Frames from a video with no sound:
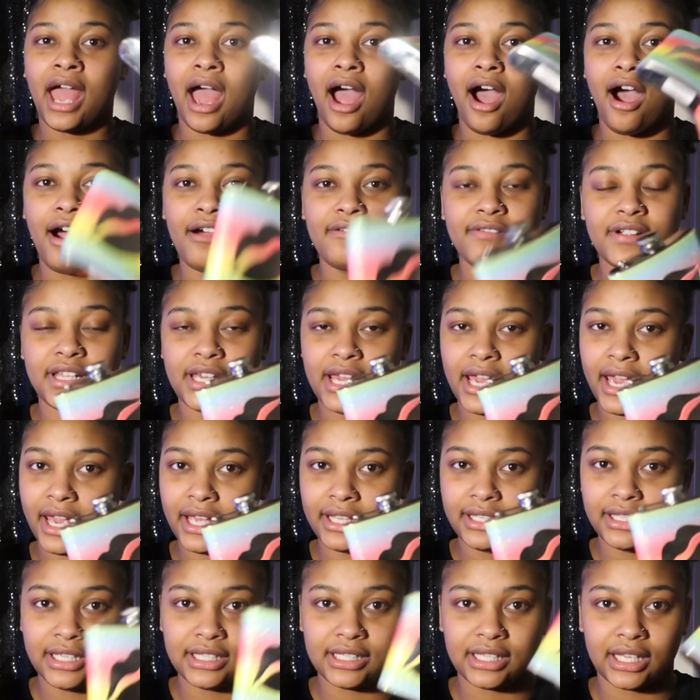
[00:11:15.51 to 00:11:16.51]
I already
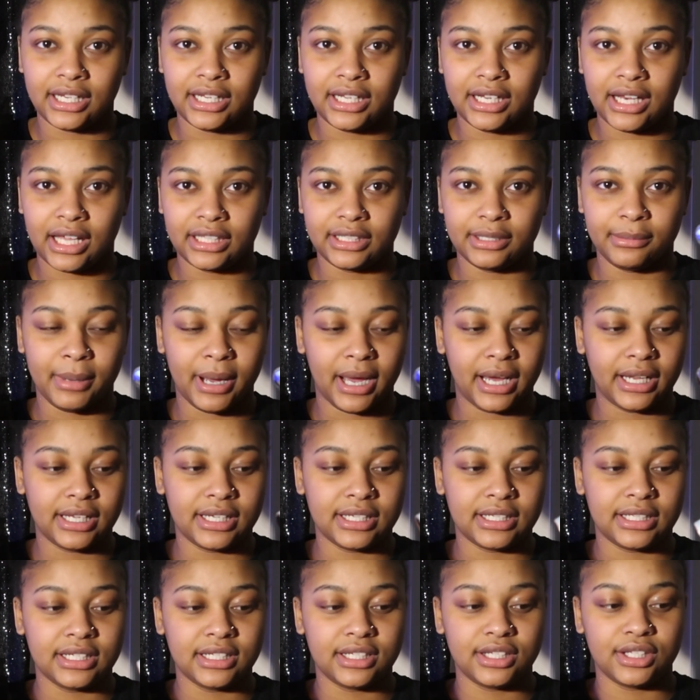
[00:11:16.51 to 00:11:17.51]
had this. I didn't have to buy
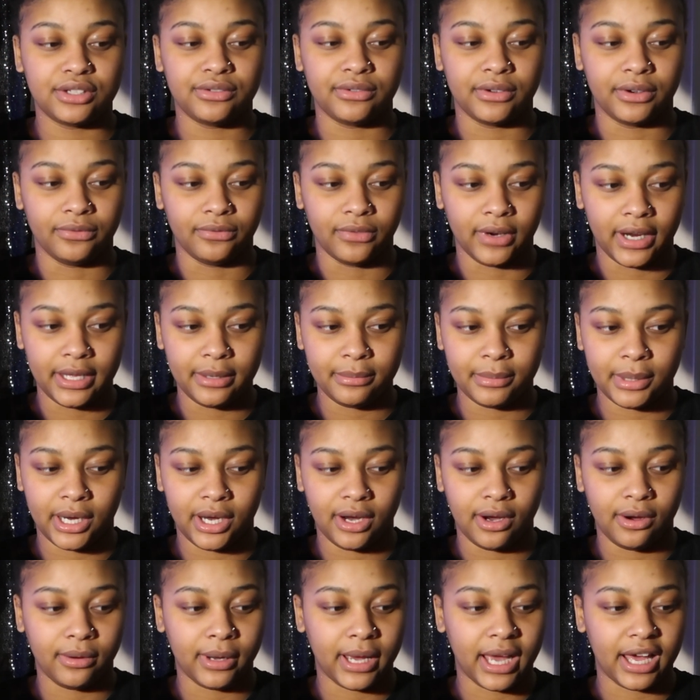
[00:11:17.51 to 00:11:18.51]
this. This is from
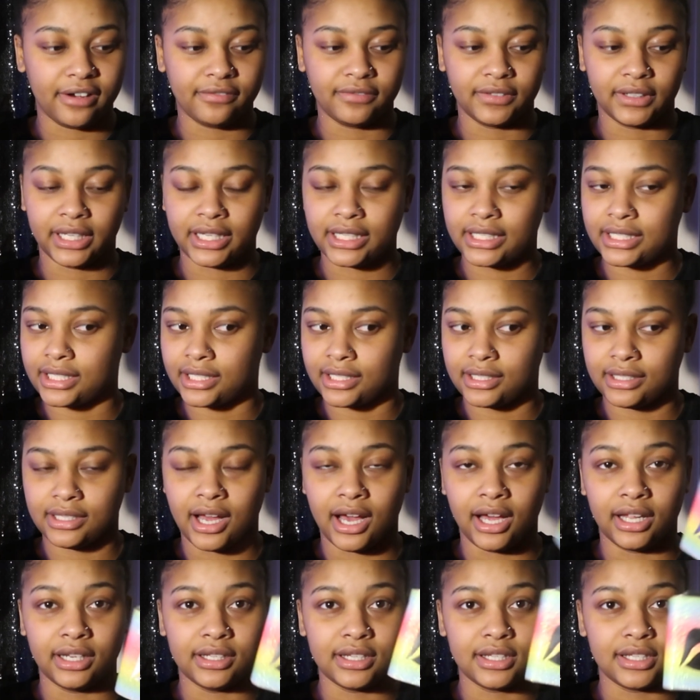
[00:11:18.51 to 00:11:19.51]
Rainbow. Got it for like
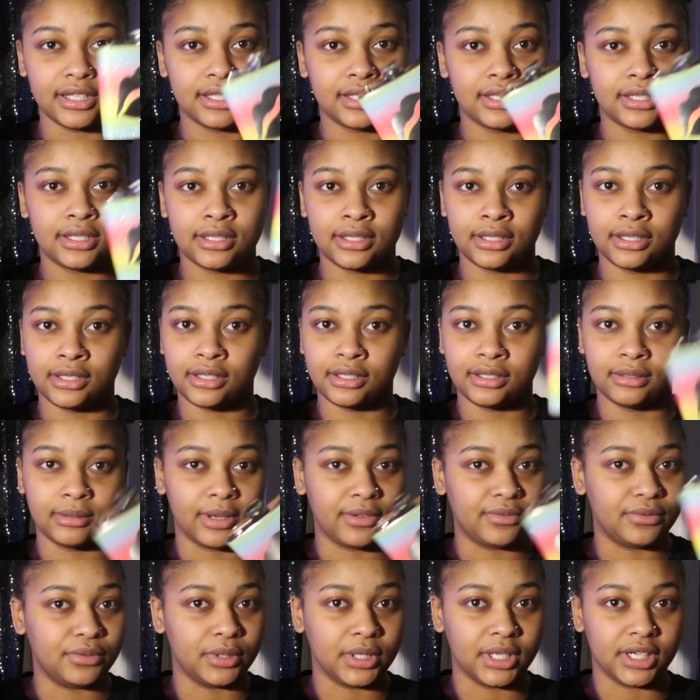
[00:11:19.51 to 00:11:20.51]
$6.
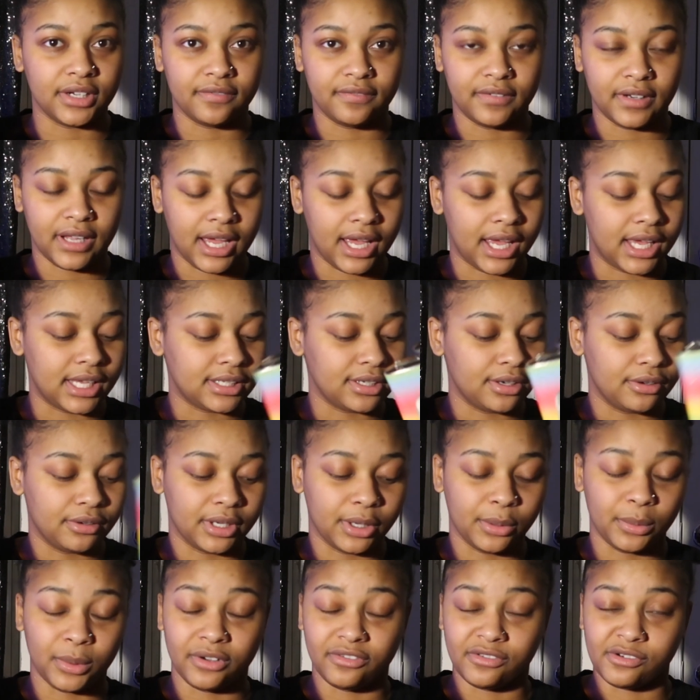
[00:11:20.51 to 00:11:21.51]
If you need a flask, go
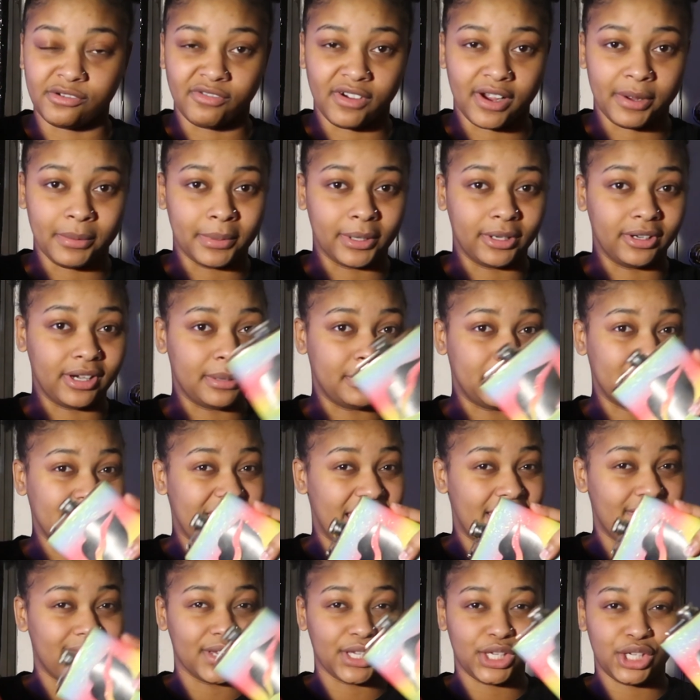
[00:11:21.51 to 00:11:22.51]
get one from Rainbow. They be
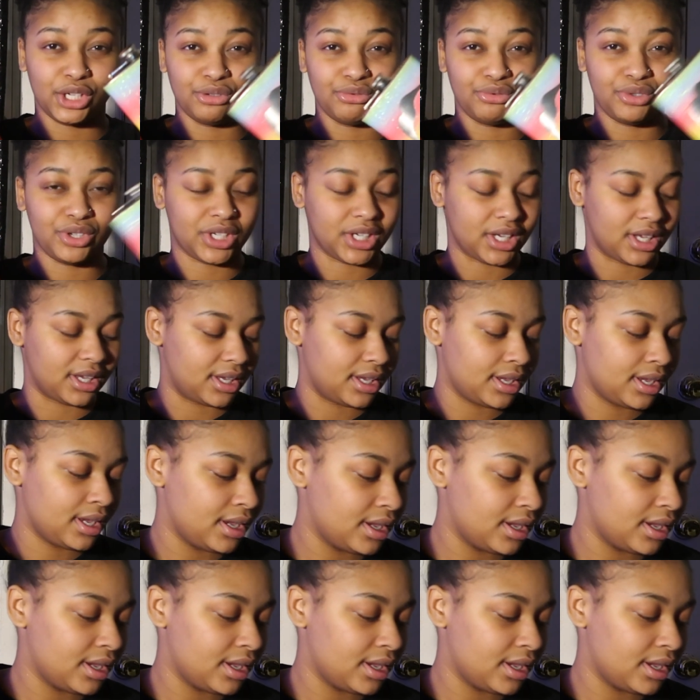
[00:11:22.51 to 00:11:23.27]
having cute shit.